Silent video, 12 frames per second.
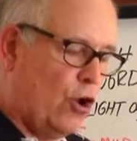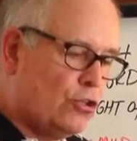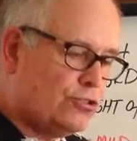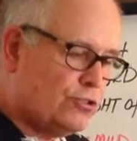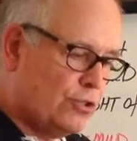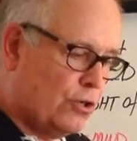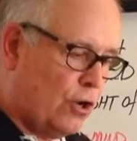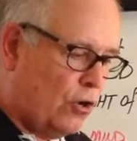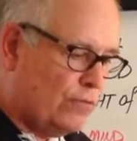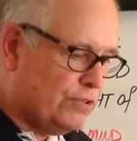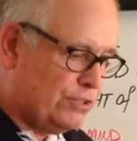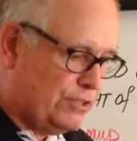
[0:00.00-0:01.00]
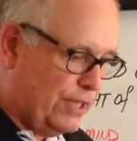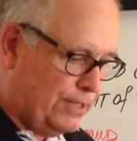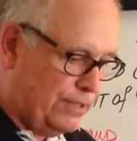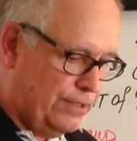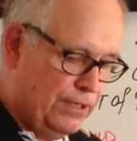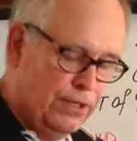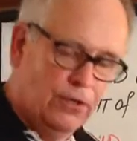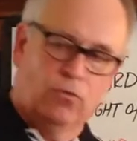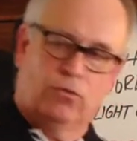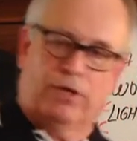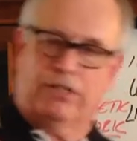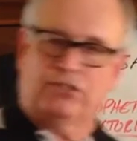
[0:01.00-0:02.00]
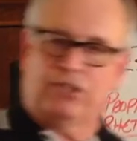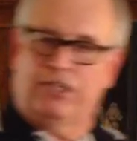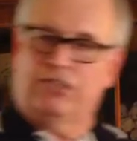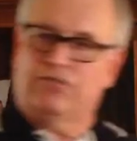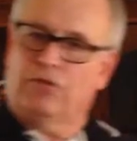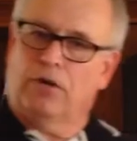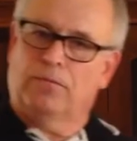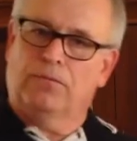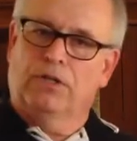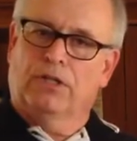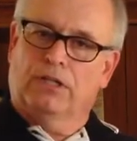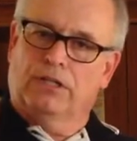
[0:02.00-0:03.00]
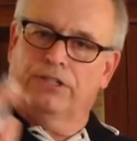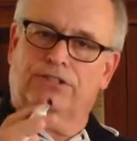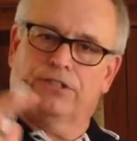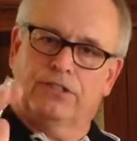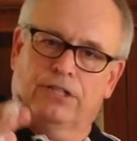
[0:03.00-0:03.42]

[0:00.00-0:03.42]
also, all of a sudden, when I change from listen,